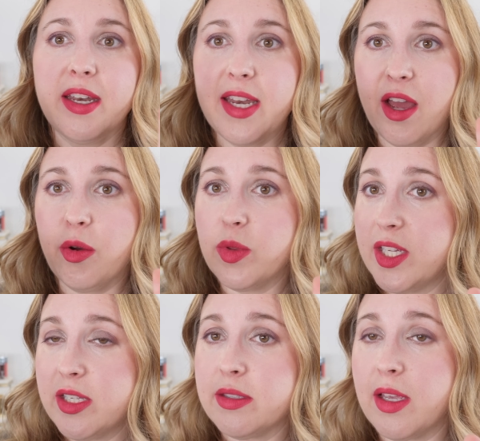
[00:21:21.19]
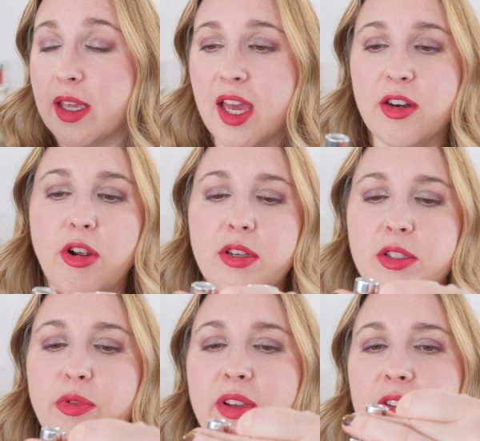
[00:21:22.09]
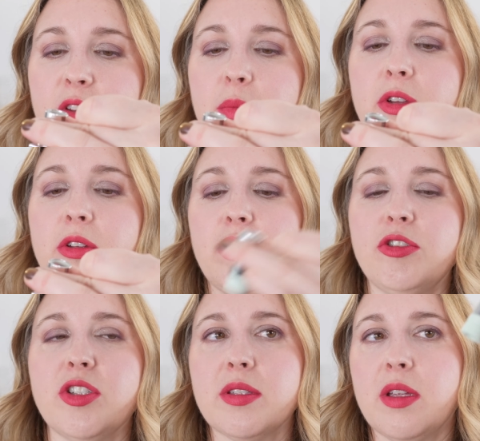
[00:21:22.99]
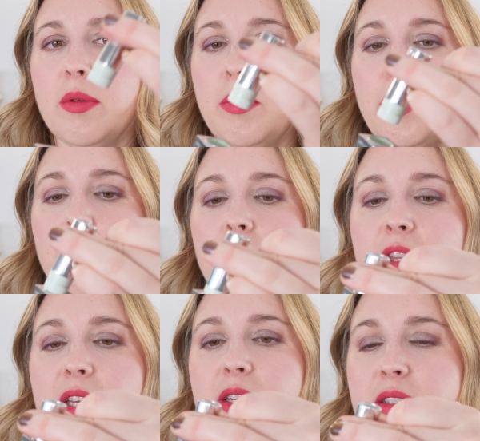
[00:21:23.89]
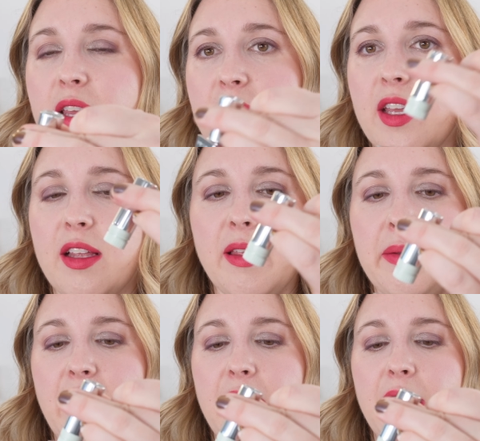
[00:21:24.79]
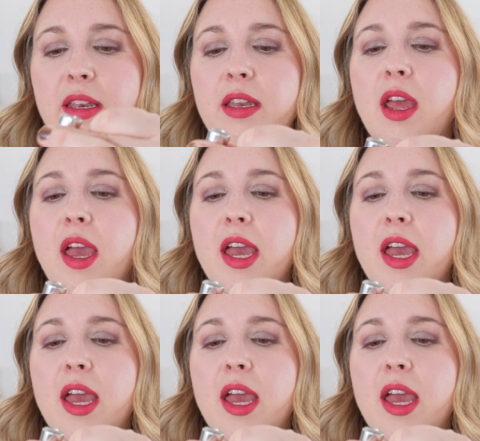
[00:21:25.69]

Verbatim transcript: Now, these, again, are also refillable. You just kind of pull these and they click in.